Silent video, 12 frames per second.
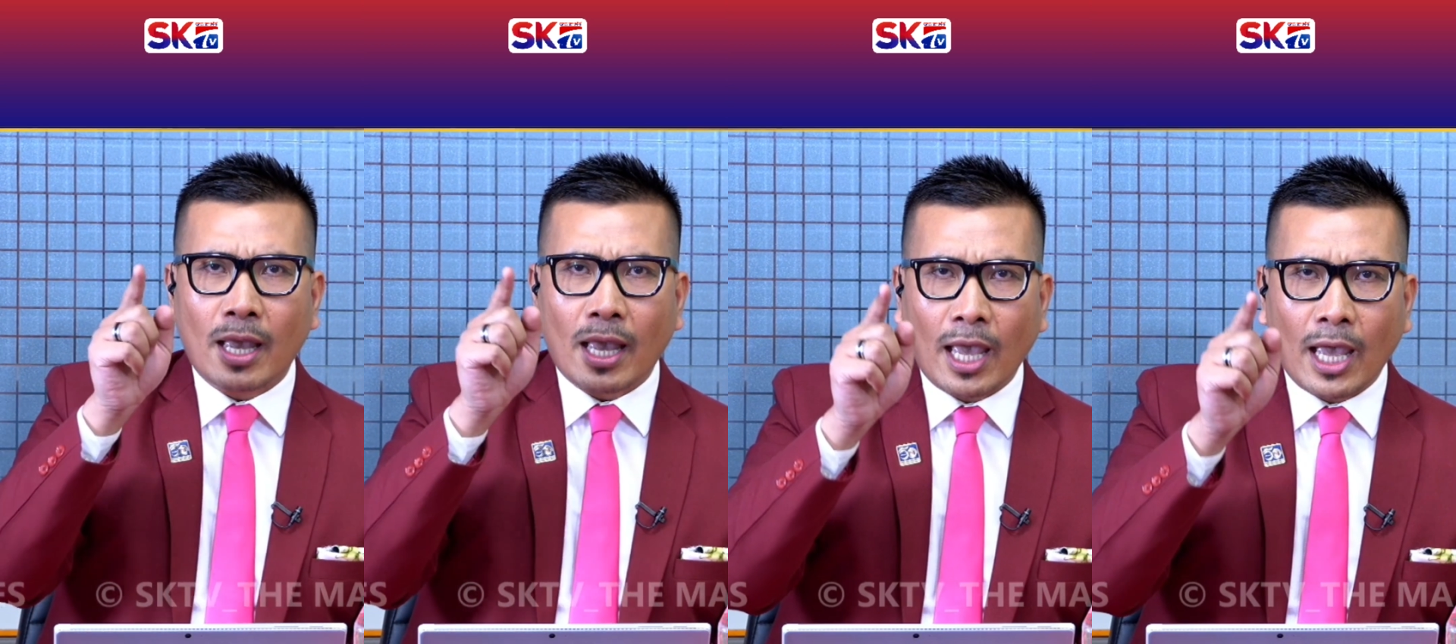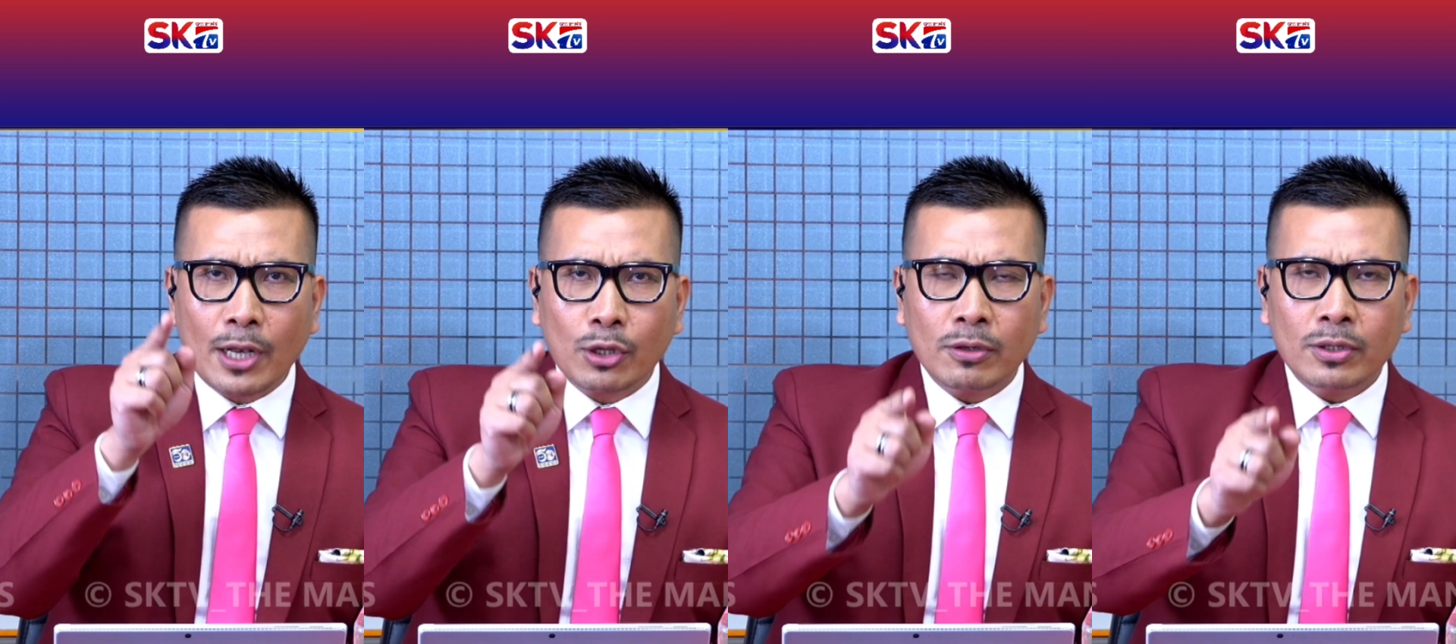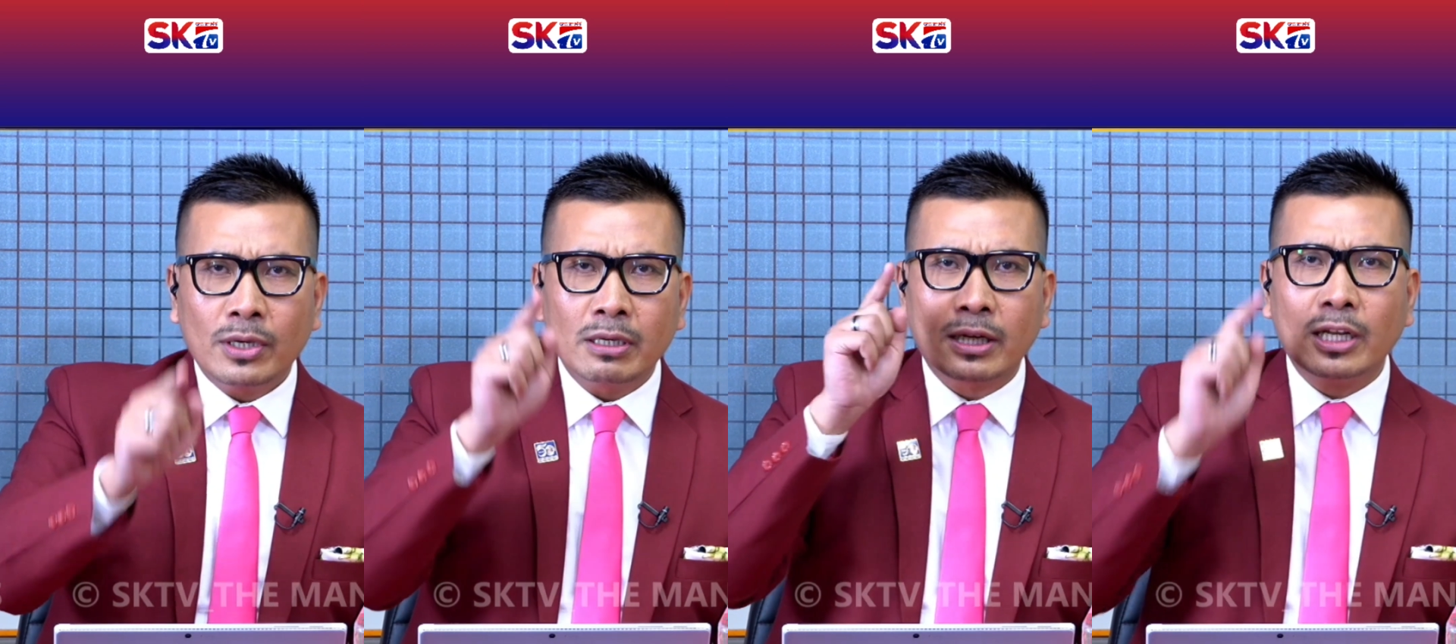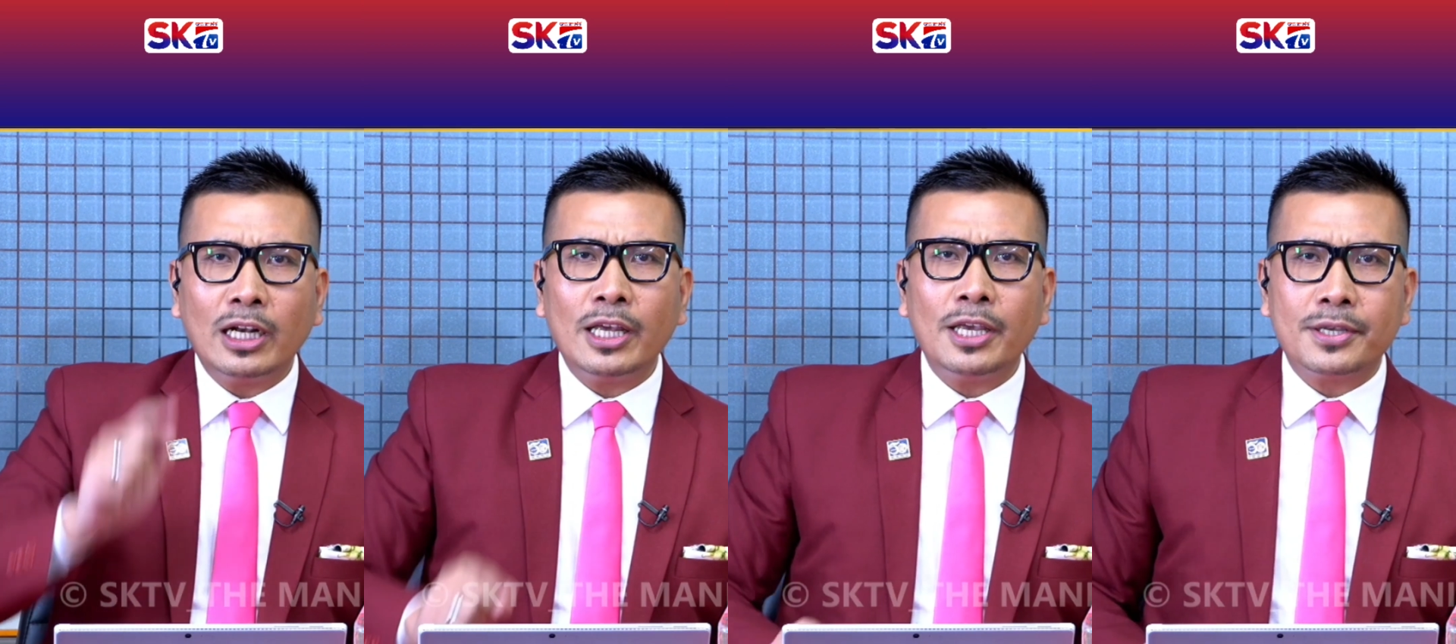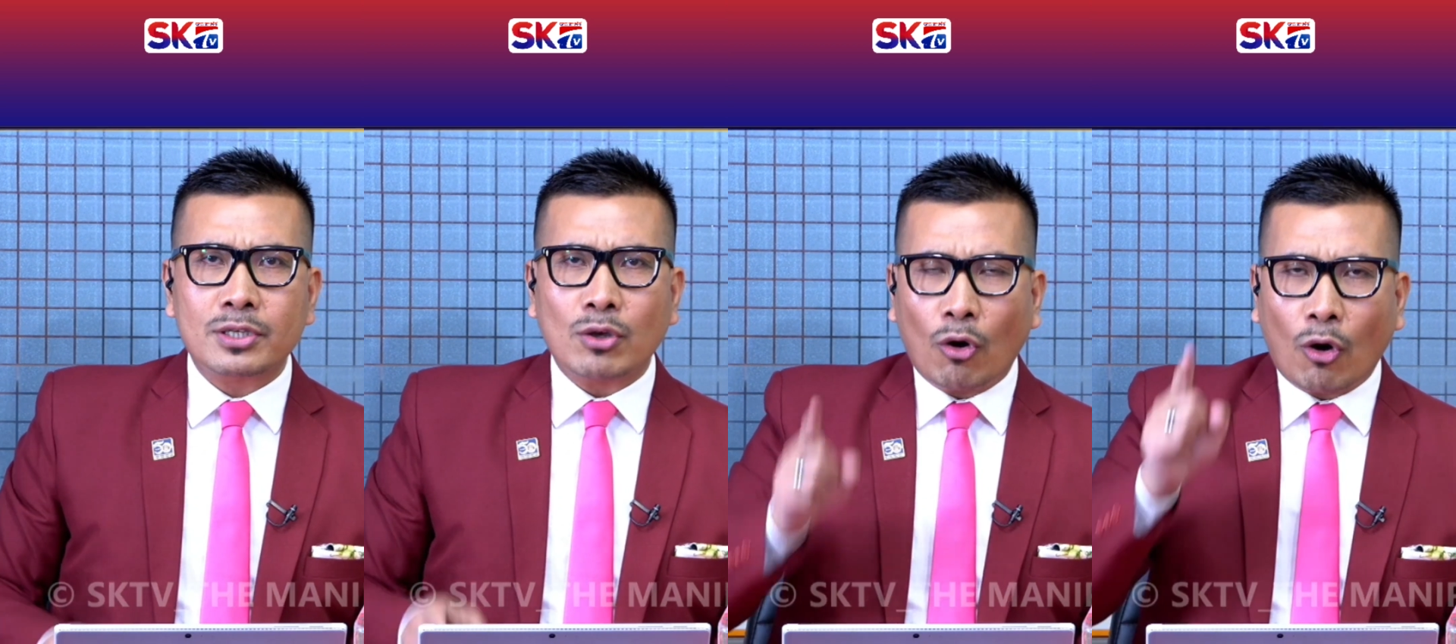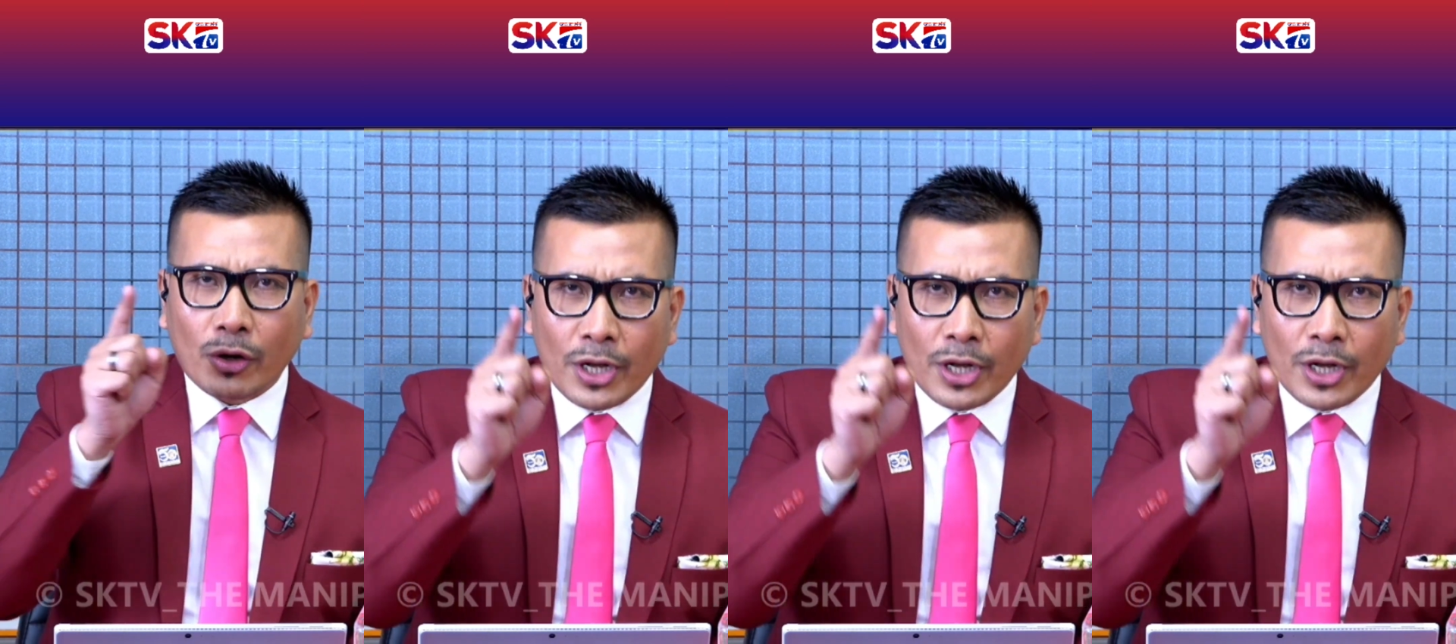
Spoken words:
and release or